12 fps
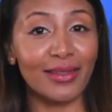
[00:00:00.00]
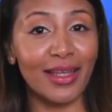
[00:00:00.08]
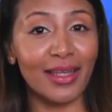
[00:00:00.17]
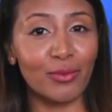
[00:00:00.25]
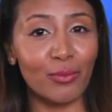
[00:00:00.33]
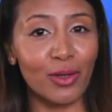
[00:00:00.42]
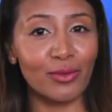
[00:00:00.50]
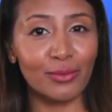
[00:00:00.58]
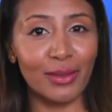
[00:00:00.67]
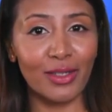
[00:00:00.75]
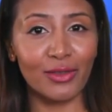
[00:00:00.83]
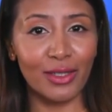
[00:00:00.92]
It involves
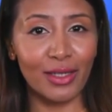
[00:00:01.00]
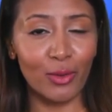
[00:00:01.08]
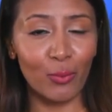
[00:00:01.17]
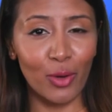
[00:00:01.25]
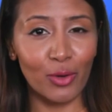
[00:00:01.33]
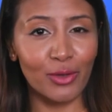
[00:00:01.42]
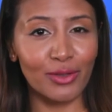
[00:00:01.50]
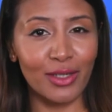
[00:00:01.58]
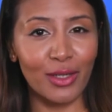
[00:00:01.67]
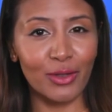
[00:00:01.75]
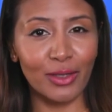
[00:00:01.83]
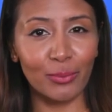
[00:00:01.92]
measuring a worker's
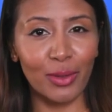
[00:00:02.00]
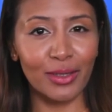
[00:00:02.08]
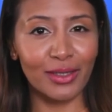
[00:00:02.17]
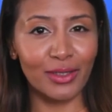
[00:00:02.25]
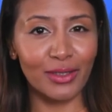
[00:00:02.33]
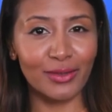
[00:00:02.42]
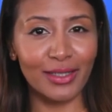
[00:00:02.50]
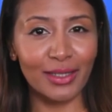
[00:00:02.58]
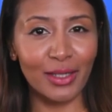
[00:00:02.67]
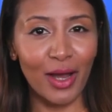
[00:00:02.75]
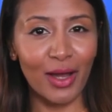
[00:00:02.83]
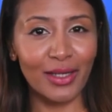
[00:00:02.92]
hearing ability using
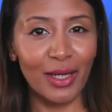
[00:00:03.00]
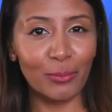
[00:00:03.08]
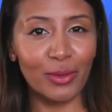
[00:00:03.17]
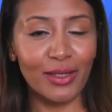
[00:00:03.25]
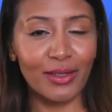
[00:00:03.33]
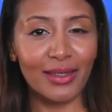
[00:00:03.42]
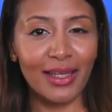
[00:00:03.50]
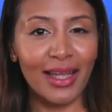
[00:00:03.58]
an audiometer,